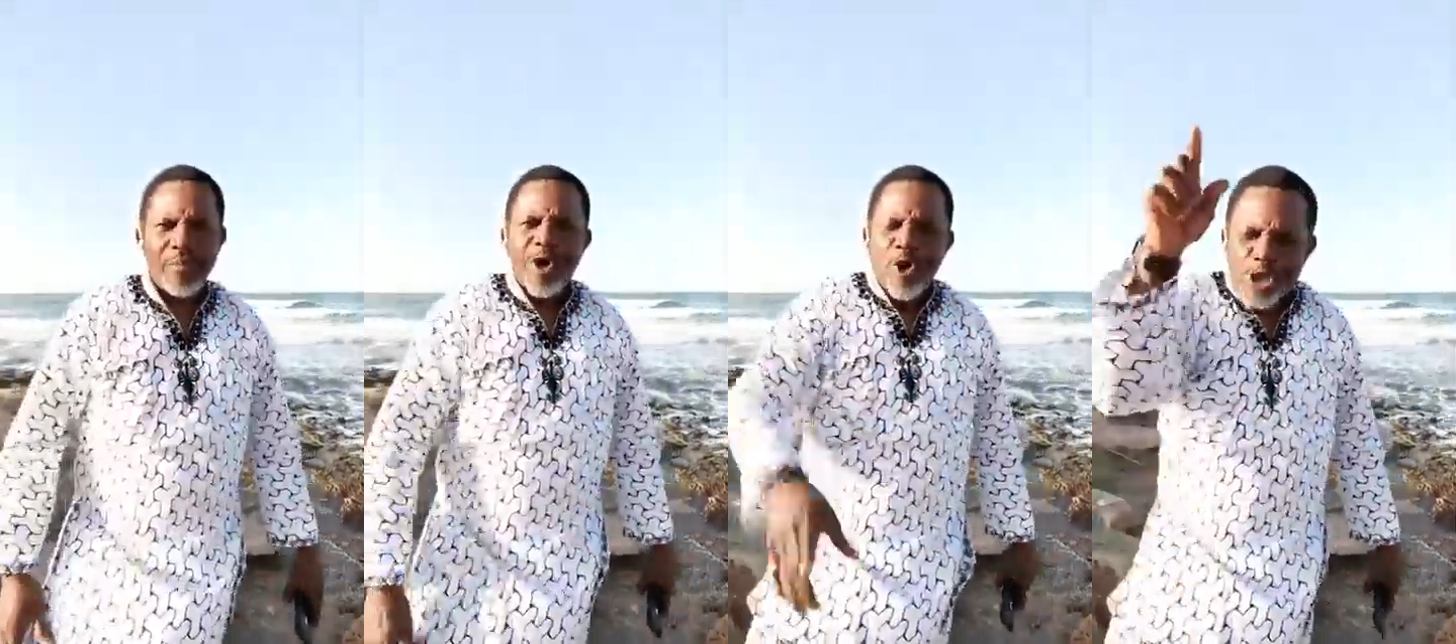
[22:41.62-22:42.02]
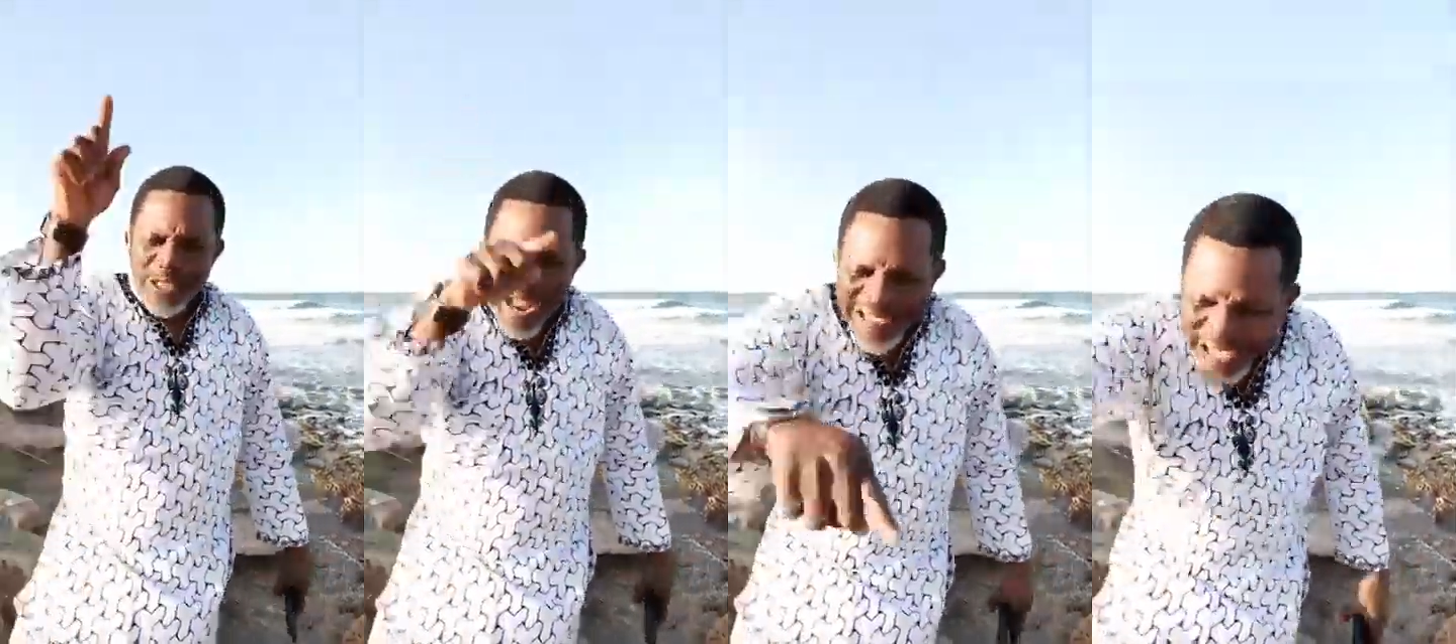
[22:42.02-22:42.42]

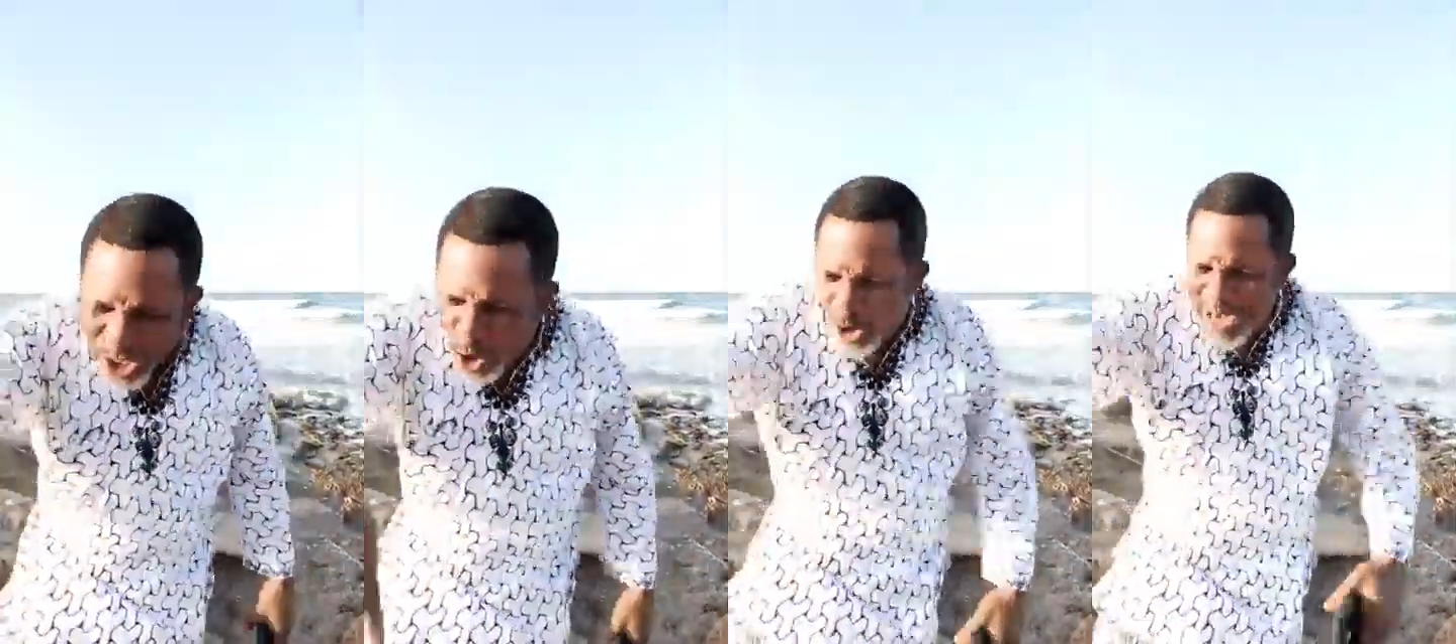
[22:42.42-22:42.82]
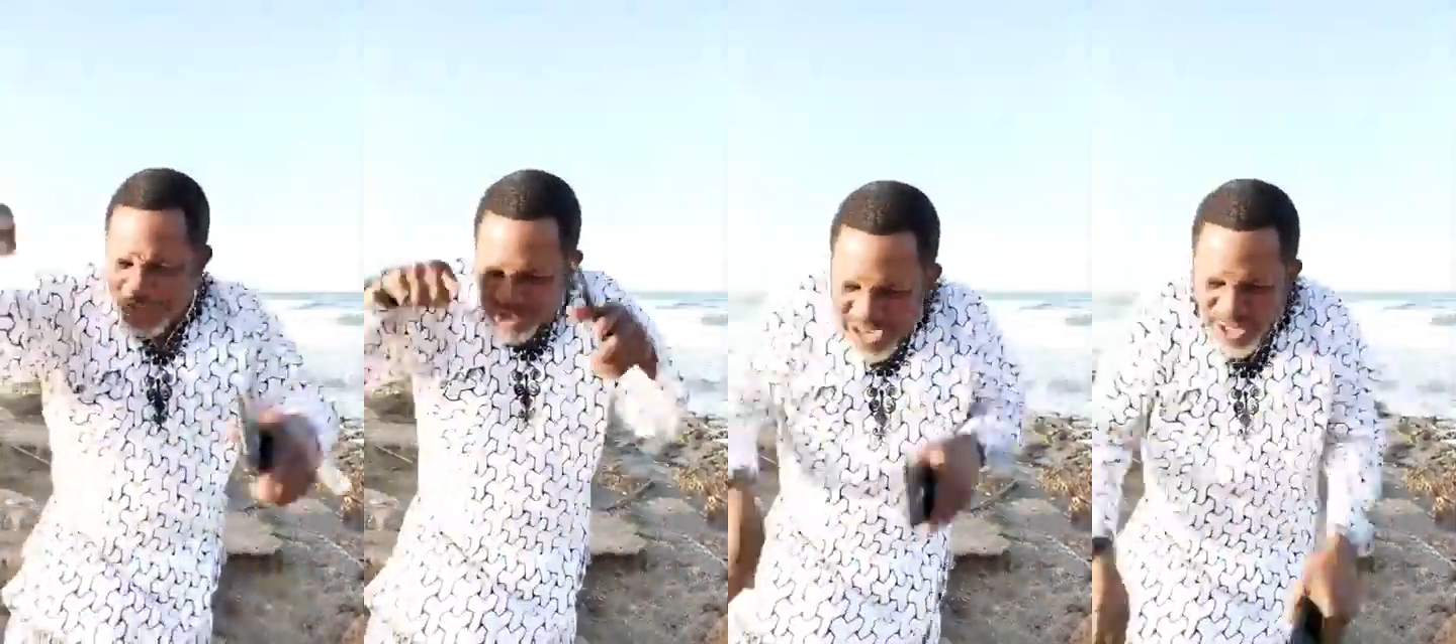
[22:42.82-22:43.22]
Because that thing God
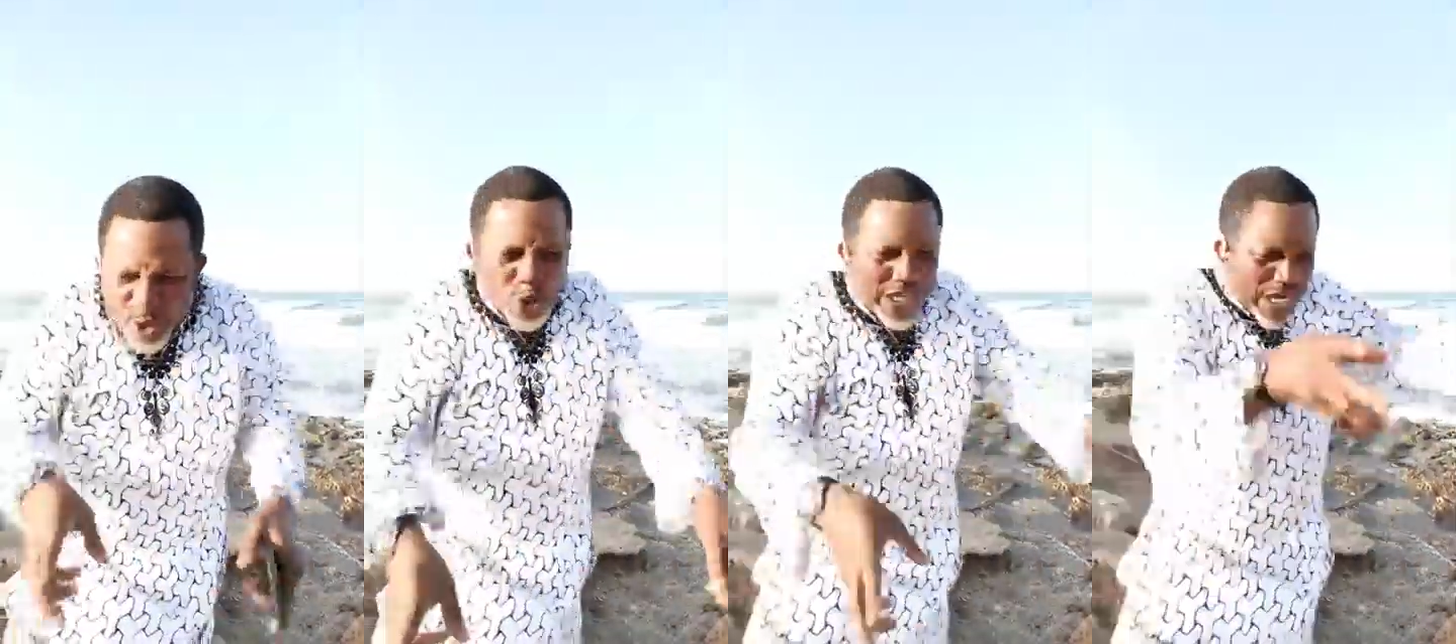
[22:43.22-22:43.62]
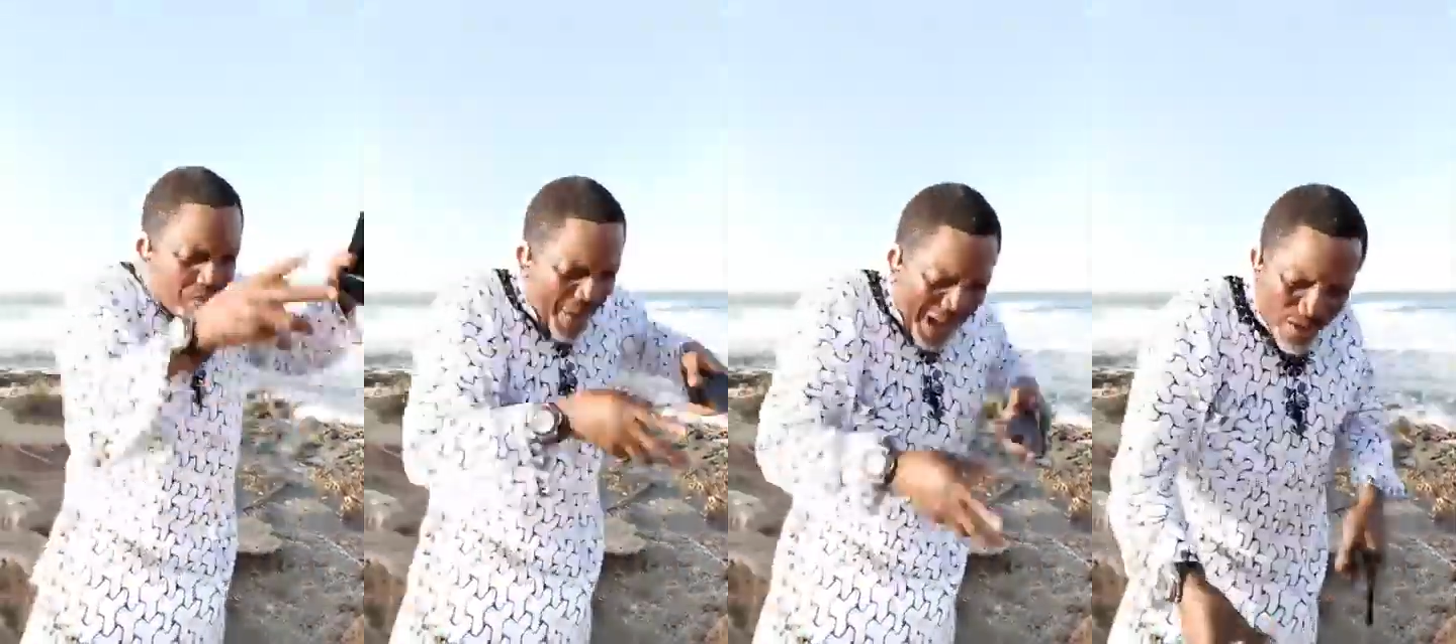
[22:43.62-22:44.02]
has sent
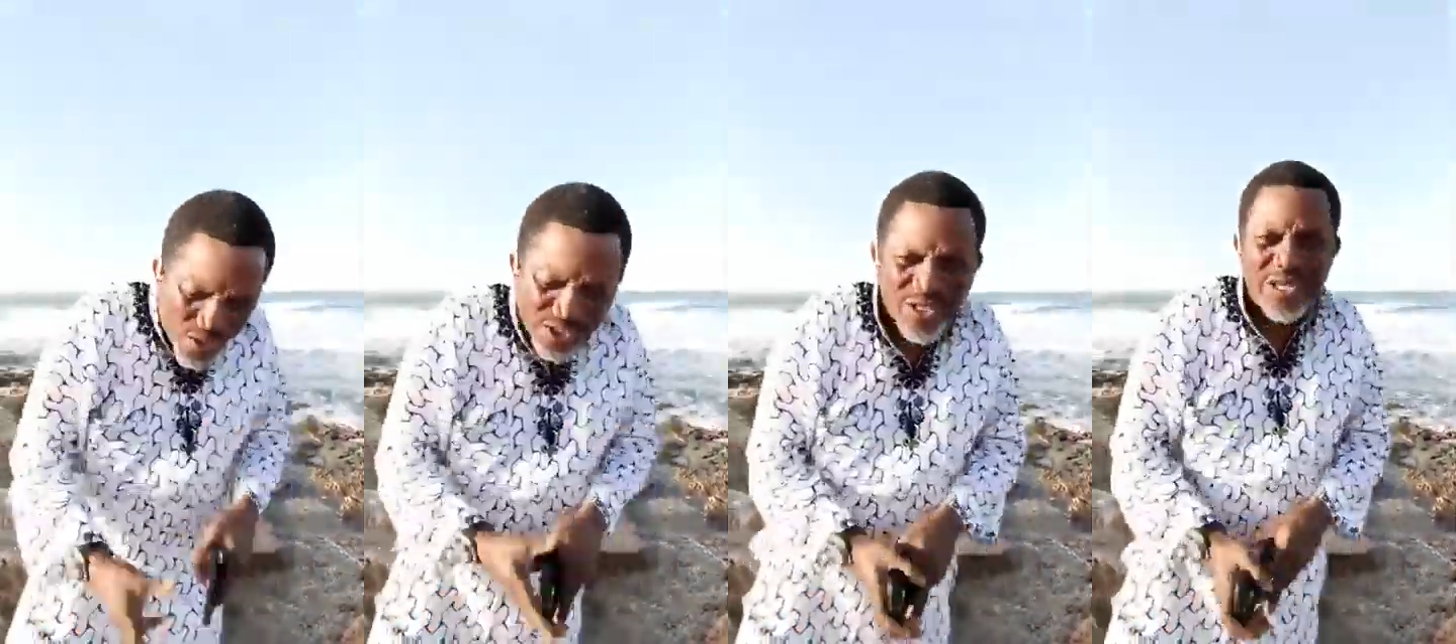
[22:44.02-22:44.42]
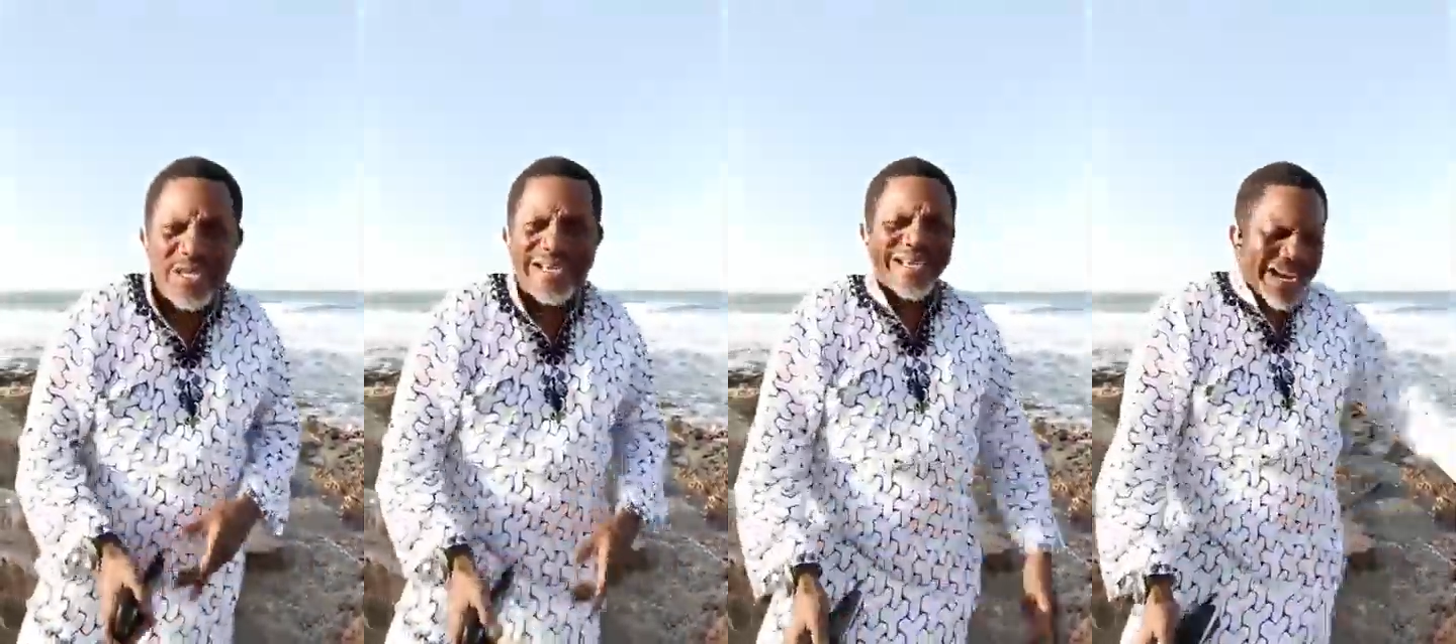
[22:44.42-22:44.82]
concerning black race,
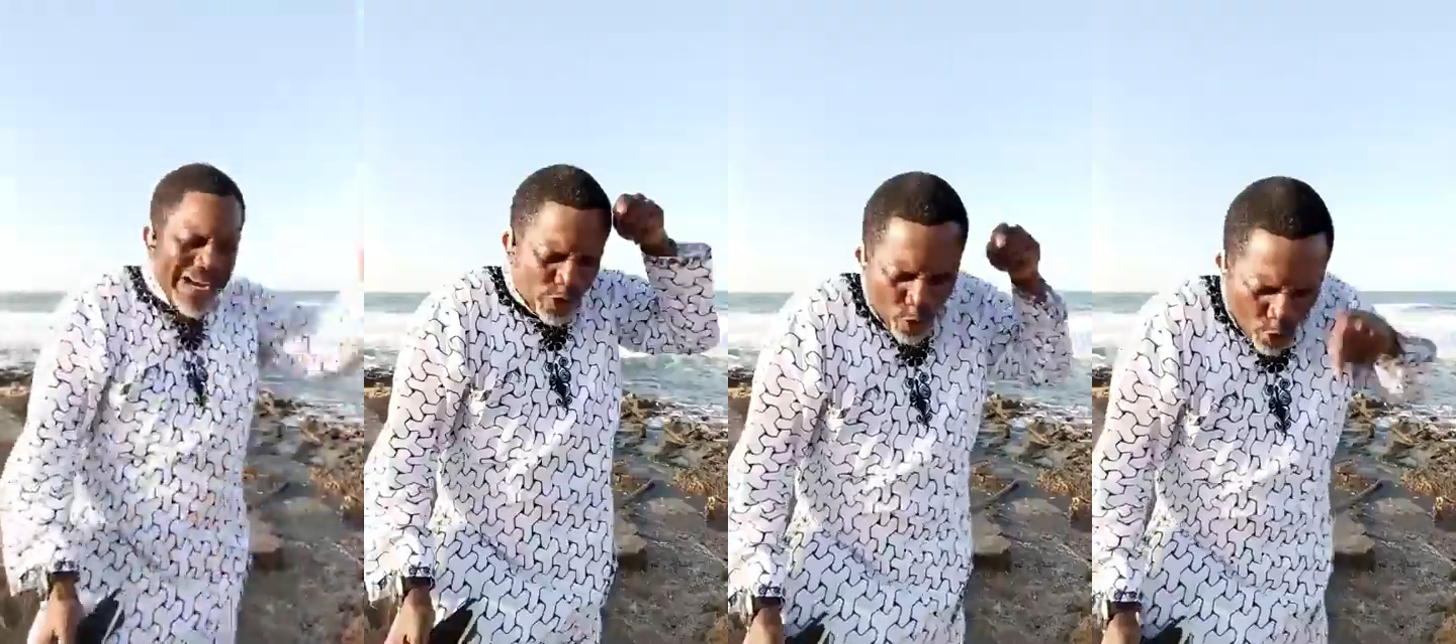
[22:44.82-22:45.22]
it need